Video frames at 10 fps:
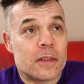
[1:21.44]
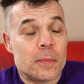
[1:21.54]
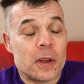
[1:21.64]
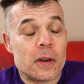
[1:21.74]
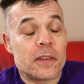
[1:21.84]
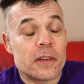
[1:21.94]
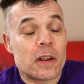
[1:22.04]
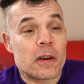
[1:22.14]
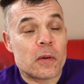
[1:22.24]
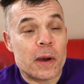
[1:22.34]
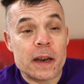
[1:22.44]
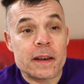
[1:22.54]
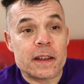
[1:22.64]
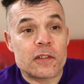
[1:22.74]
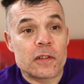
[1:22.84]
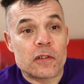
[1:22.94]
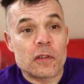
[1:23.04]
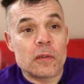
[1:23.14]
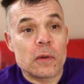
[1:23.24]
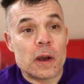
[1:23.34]
To be honest, I'd got quite an addiction
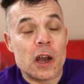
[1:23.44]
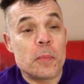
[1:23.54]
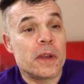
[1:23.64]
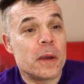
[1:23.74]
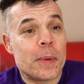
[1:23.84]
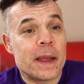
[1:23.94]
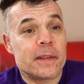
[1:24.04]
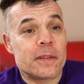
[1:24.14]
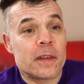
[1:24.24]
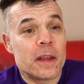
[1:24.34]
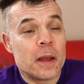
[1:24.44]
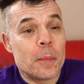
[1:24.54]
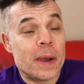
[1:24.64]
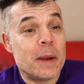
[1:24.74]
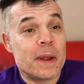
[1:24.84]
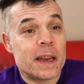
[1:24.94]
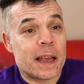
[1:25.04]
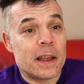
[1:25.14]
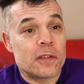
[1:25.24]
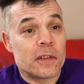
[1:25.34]
to opiate-based pain
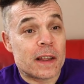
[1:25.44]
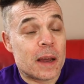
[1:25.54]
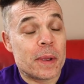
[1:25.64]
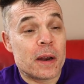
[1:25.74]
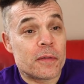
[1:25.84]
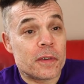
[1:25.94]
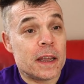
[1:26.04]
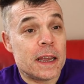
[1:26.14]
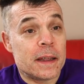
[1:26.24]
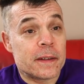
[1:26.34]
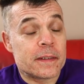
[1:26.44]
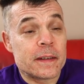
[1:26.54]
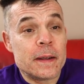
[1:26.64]
medications that I've been on for years.